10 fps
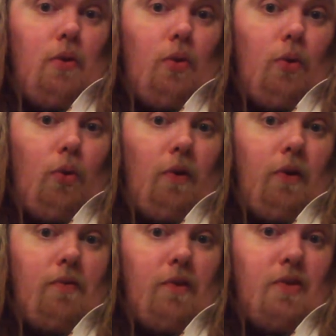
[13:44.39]
or on
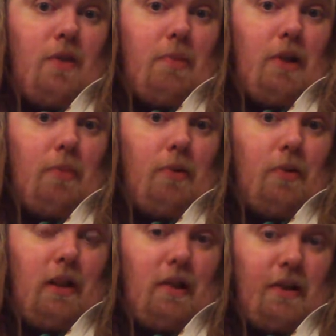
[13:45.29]
the front of the purple
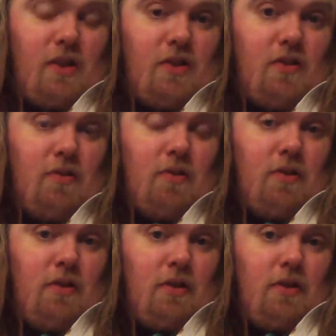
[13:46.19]
guy's
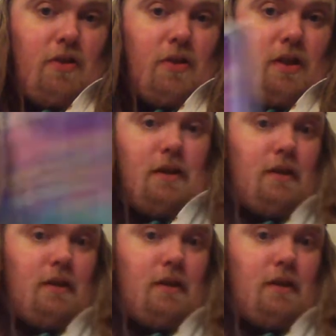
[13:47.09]
shirt.